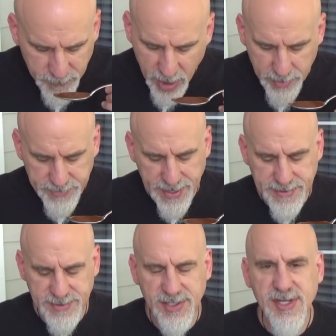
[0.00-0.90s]
All I'm getting
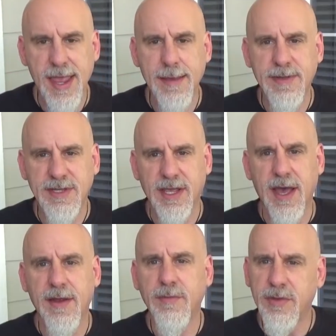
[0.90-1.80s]
is the same as I
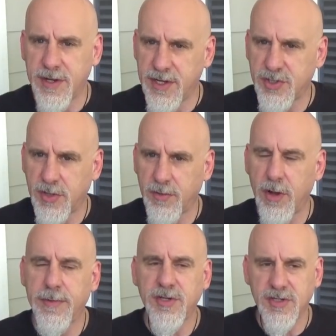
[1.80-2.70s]
got the initial
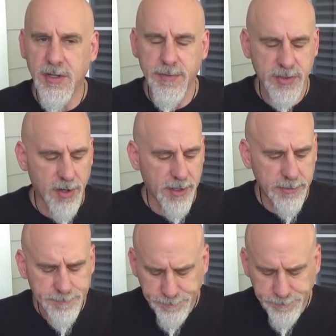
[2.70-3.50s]
aroma, just a little bit stronger.